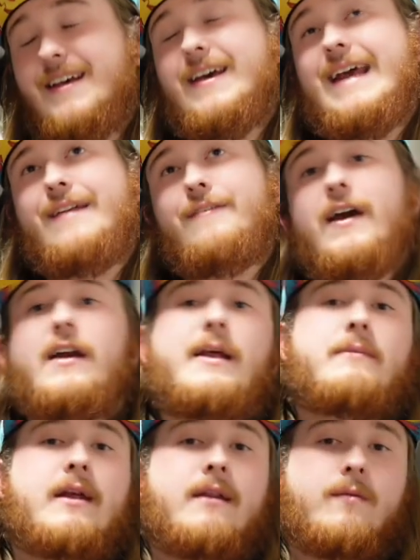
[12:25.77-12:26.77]
In fact,
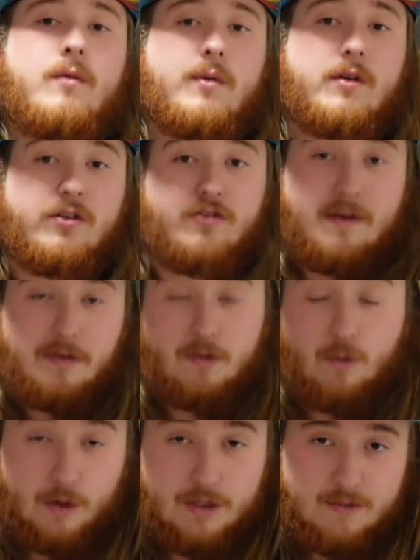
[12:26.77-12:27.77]
I'm not even going to be able to drive it to
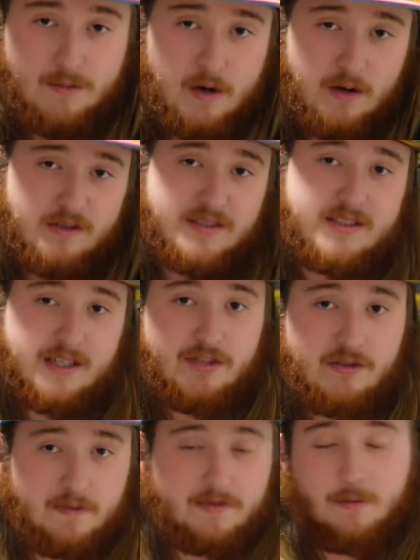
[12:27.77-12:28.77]
work tomorrow. Instead,
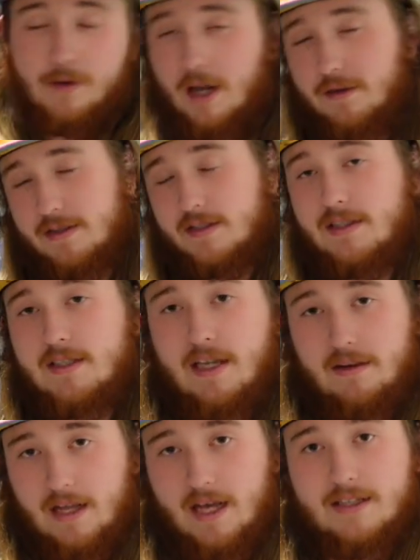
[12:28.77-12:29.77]
drive someone else's,
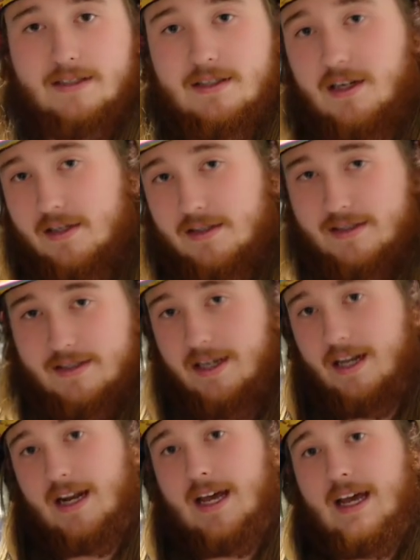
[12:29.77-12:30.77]
and that sucks,
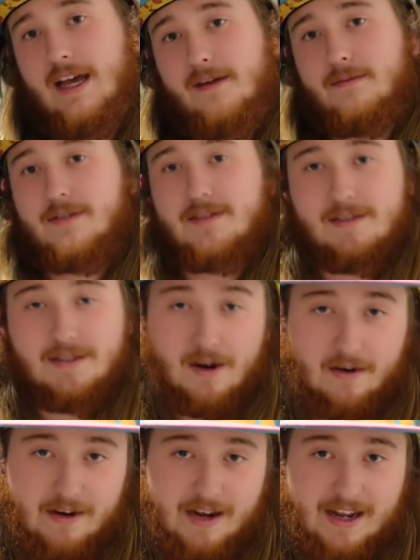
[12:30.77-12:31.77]
and I am
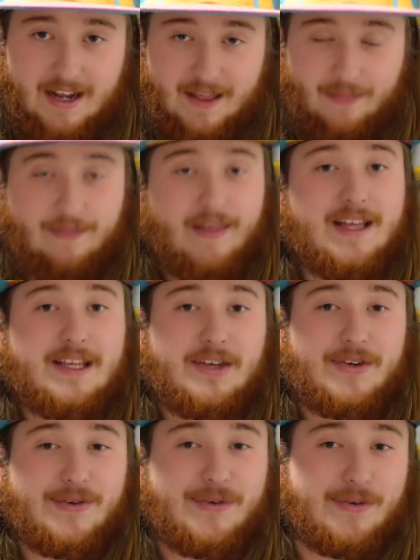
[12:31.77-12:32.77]
sorry, and thank
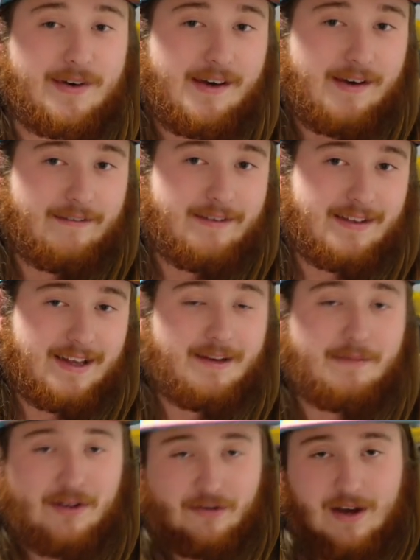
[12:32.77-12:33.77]
you for letting
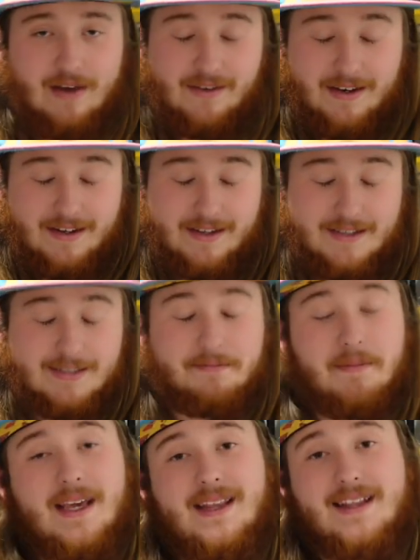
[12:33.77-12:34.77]
me drive it, because,
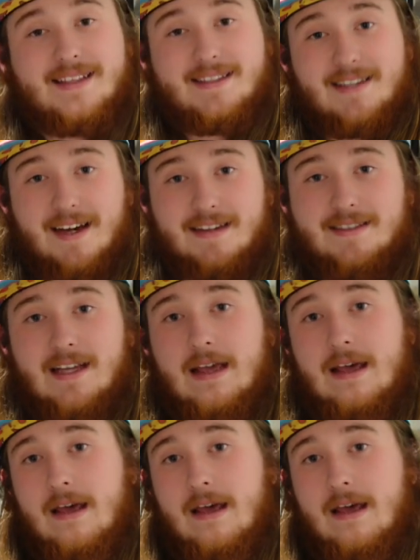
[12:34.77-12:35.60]
man, this sucks.